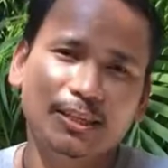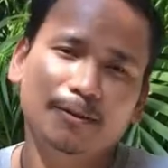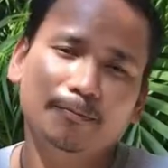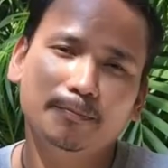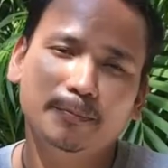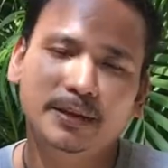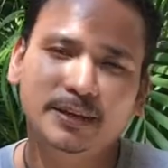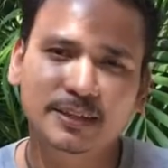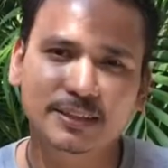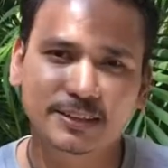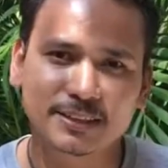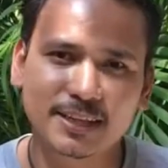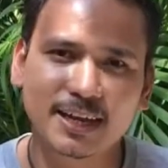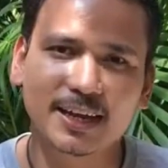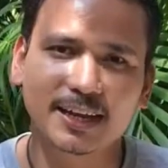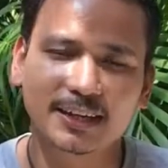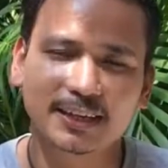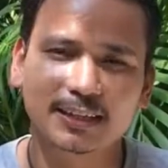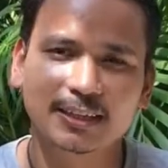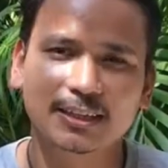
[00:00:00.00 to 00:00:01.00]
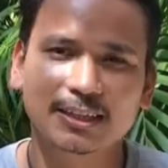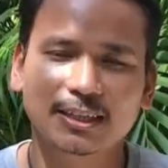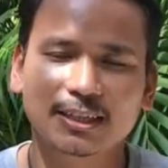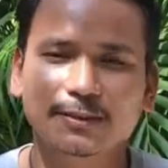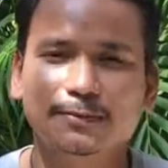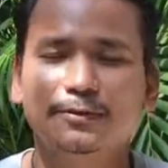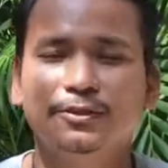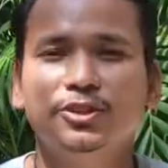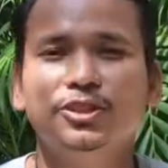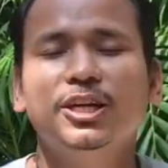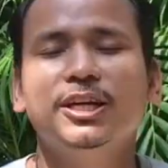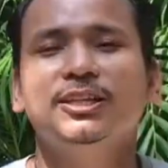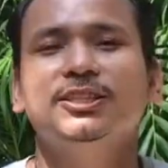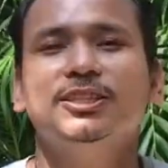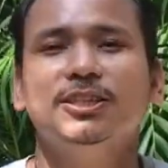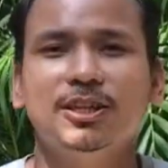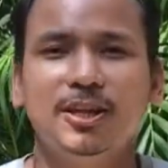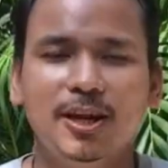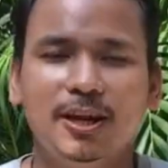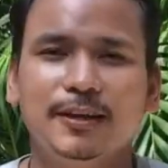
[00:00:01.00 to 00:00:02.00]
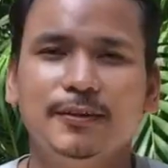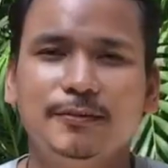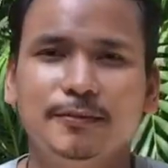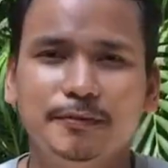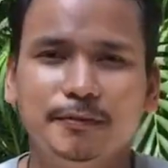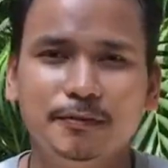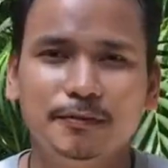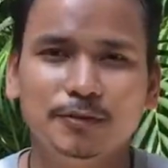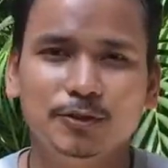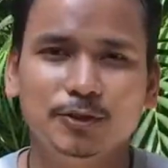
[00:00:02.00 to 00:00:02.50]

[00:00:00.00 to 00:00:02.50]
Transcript: can make a day, even change a life.